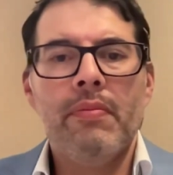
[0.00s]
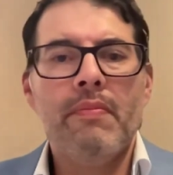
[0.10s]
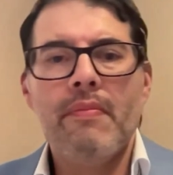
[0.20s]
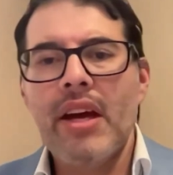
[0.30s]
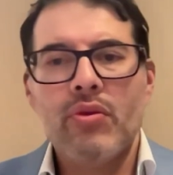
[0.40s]

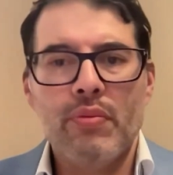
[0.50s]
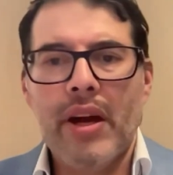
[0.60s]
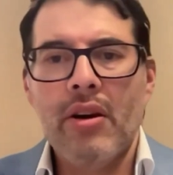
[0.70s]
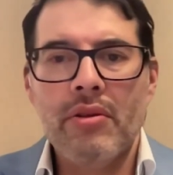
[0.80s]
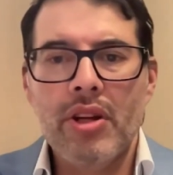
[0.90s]
messed with
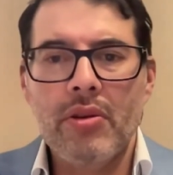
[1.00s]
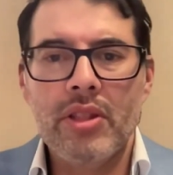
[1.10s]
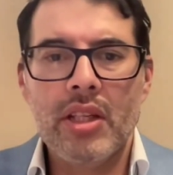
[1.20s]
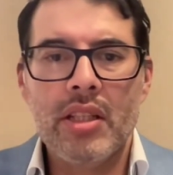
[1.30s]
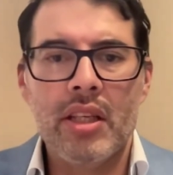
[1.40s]
my own
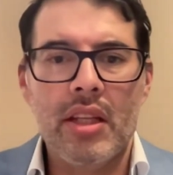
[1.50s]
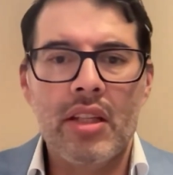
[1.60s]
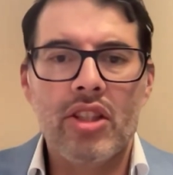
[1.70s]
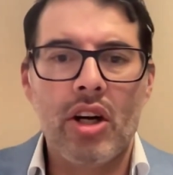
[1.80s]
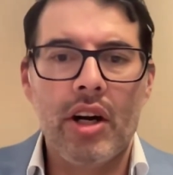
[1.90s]
doses, and then
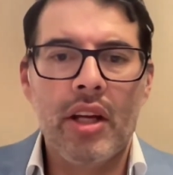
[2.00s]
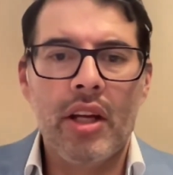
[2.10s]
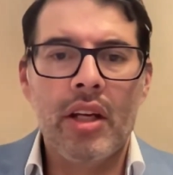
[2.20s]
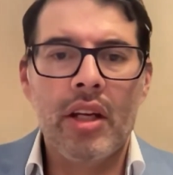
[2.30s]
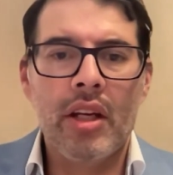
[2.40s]
started
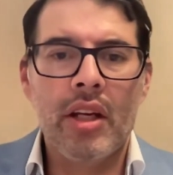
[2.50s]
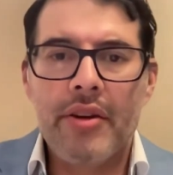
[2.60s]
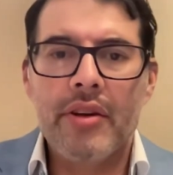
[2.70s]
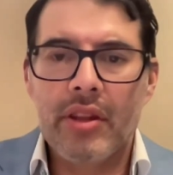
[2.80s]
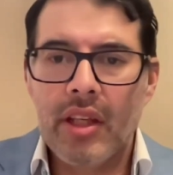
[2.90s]
doing
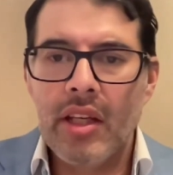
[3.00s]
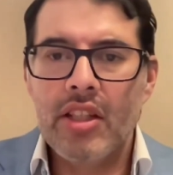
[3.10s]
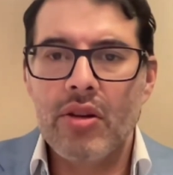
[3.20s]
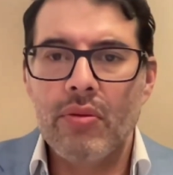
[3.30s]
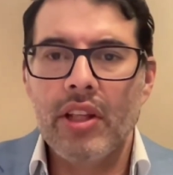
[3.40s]
some other
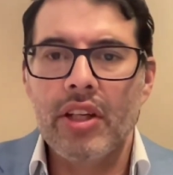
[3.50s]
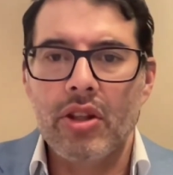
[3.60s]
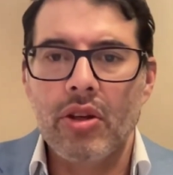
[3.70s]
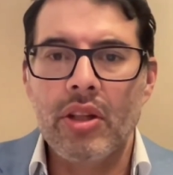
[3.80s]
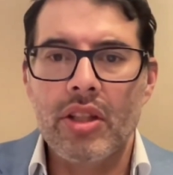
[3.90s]
things to
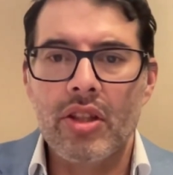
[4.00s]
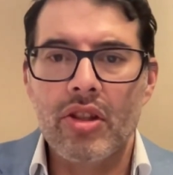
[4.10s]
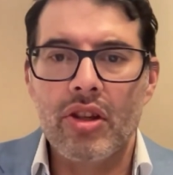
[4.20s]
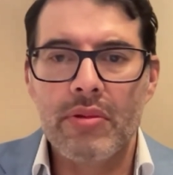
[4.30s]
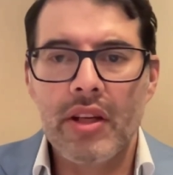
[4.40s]
really do this
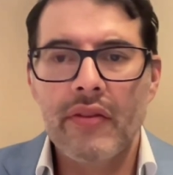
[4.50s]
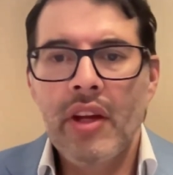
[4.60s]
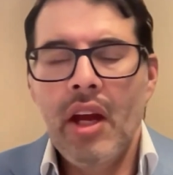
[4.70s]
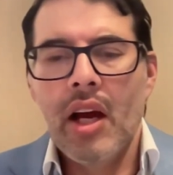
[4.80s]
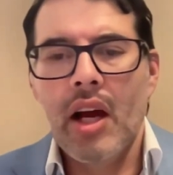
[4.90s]
in terms
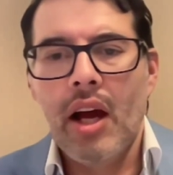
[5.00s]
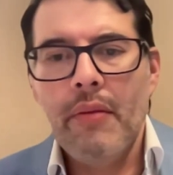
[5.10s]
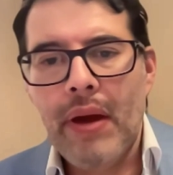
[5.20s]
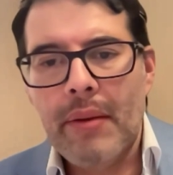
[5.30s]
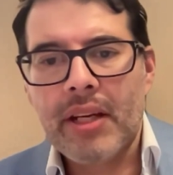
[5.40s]
of
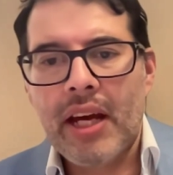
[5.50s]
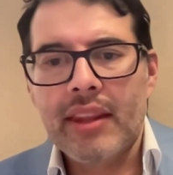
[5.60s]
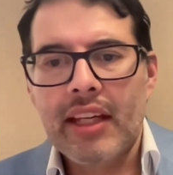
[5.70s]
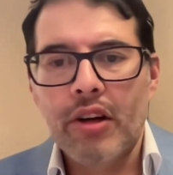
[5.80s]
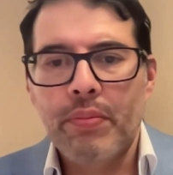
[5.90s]

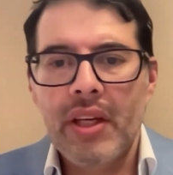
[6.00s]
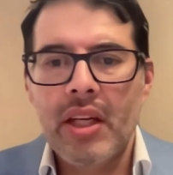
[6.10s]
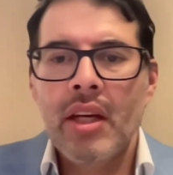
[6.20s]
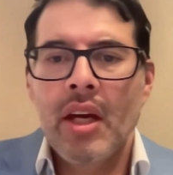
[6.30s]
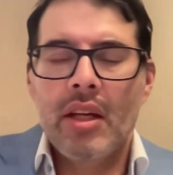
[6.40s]
peptide
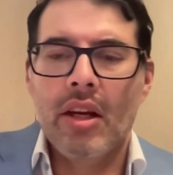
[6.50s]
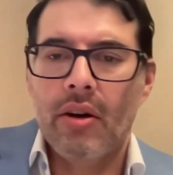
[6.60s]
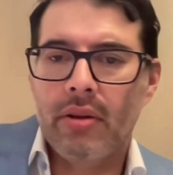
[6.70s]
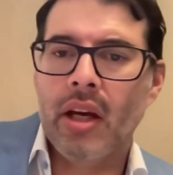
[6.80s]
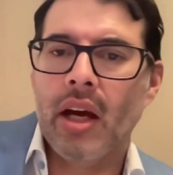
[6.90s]
therapy,
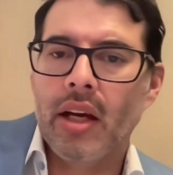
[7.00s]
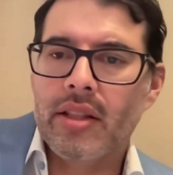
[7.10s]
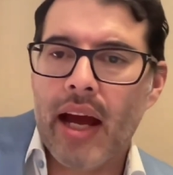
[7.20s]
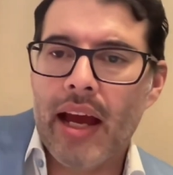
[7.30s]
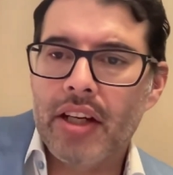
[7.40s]

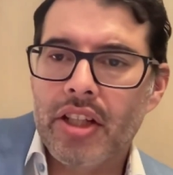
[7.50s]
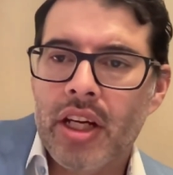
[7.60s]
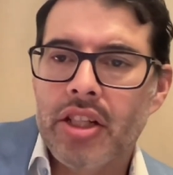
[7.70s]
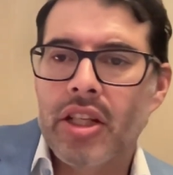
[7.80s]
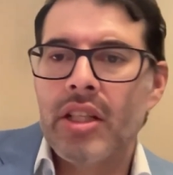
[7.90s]
diet
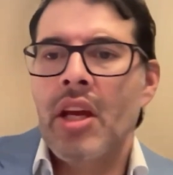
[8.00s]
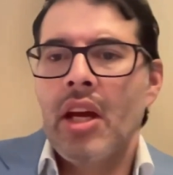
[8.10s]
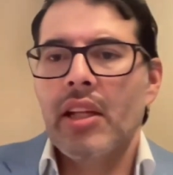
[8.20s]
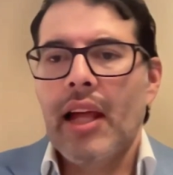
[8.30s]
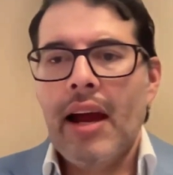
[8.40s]
changes,
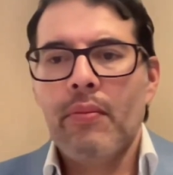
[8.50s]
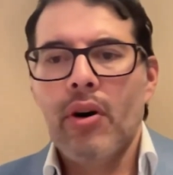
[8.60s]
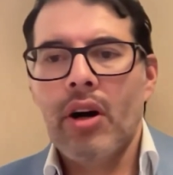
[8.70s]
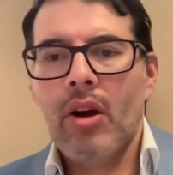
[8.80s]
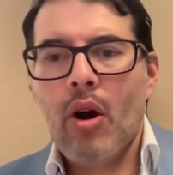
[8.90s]
lab
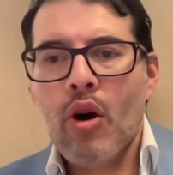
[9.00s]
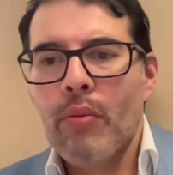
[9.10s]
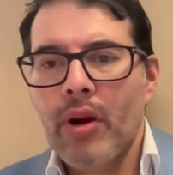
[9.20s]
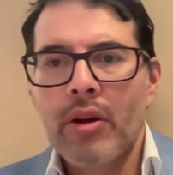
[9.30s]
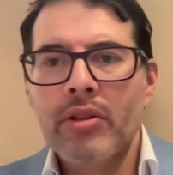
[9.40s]
work,
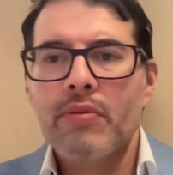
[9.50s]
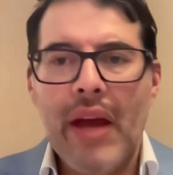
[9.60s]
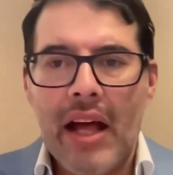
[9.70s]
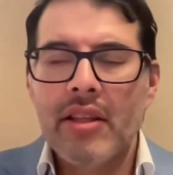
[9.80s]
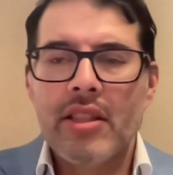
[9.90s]
hormones,
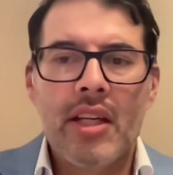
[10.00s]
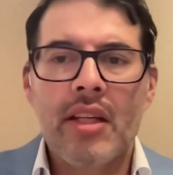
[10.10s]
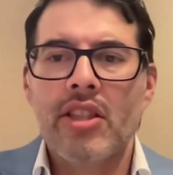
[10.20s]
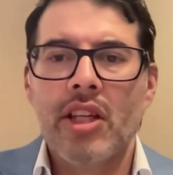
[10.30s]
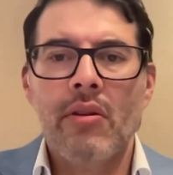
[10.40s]

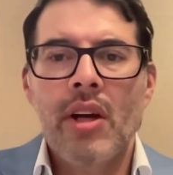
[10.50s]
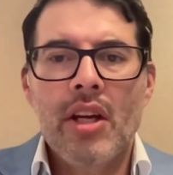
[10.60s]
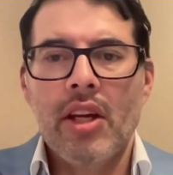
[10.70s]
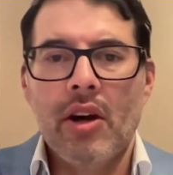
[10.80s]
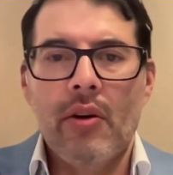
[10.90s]
balancing. So,
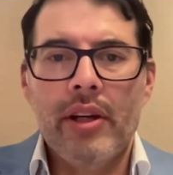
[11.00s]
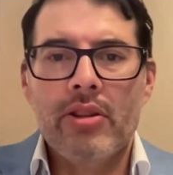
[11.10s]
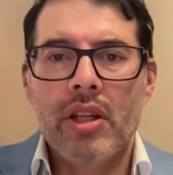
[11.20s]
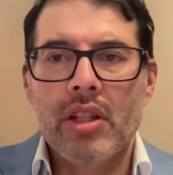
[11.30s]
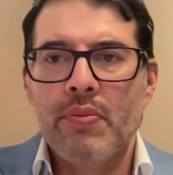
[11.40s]

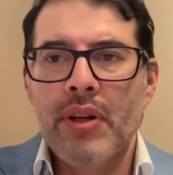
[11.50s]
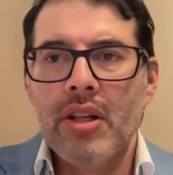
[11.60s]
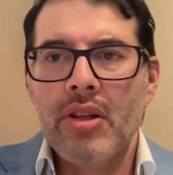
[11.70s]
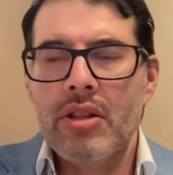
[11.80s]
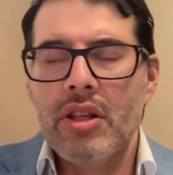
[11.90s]
it's been
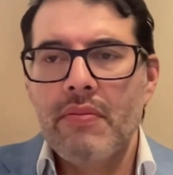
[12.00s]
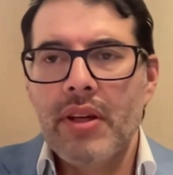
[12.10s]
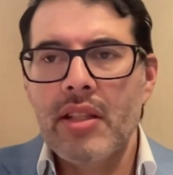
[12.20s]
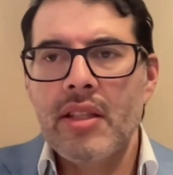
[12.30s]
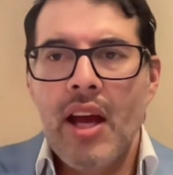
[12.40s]
interesting
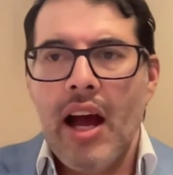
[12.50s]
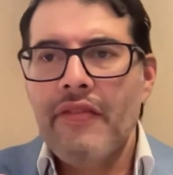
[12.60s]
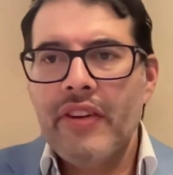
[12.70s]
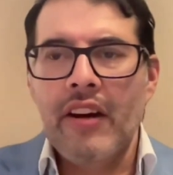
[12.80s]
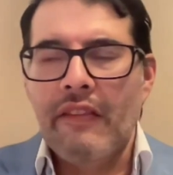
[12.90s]
because
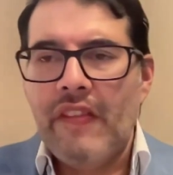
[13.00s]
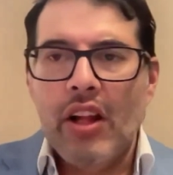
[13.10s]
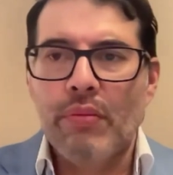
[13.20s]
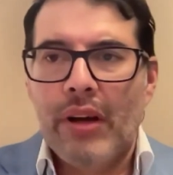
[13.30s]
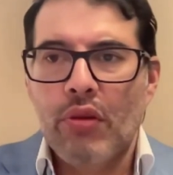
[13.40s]
I've kind of
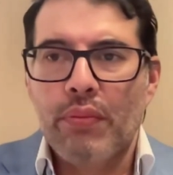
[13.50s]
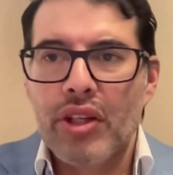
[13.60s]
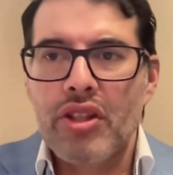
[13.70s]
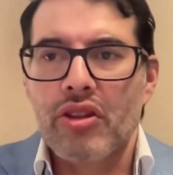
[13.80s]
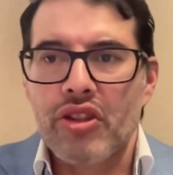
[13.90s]
followed my own
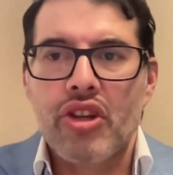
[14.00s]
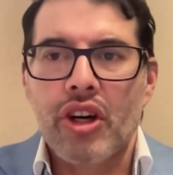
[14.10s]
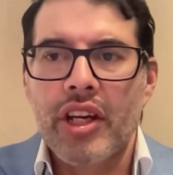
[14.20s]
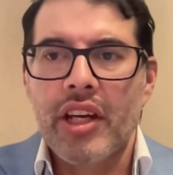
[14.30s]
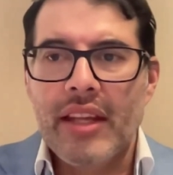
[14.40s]
personal
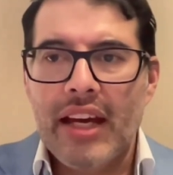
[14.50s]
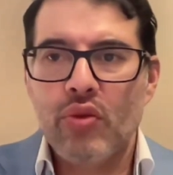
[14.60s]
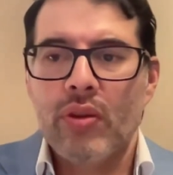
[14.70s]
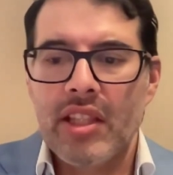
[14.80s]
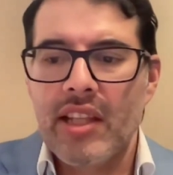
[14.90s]
journey, and that's
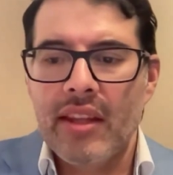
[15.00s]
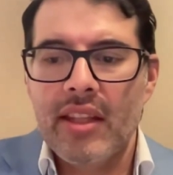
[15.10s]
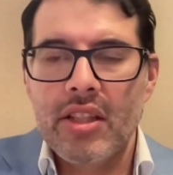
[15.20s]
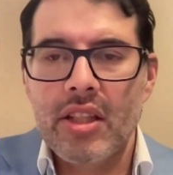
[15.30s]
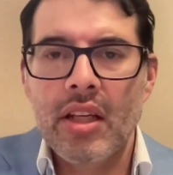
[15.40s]
what's led
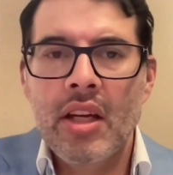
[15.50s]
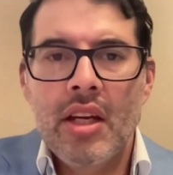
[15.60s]
this to